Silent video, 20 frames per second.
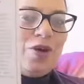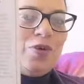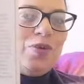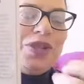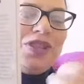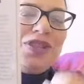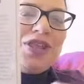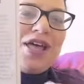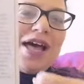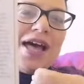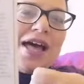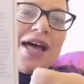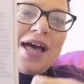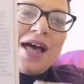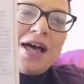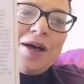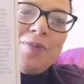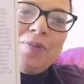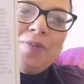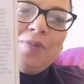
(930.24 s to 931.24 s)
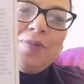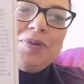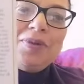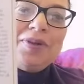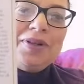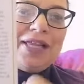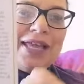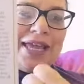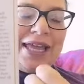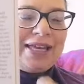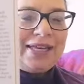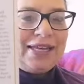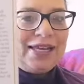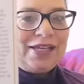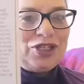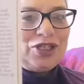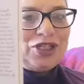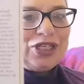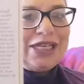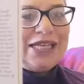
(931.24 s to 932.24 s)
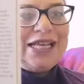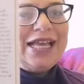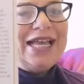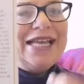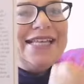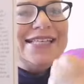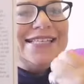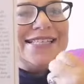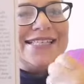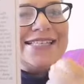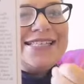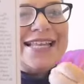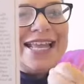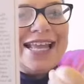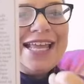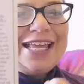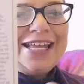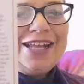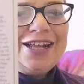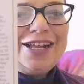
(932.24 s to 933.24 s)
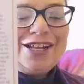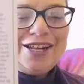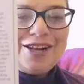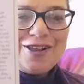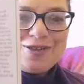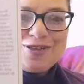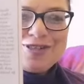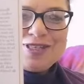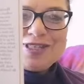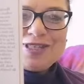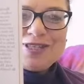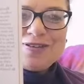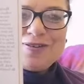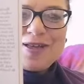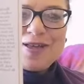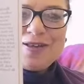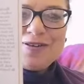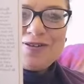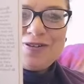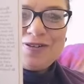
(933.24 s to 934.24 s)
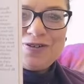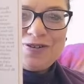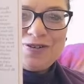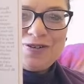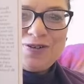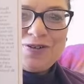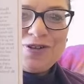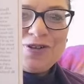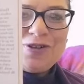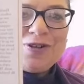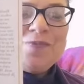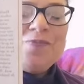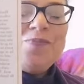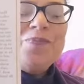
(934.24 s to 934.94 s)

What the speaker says: with a humble energy, staying close to our truth,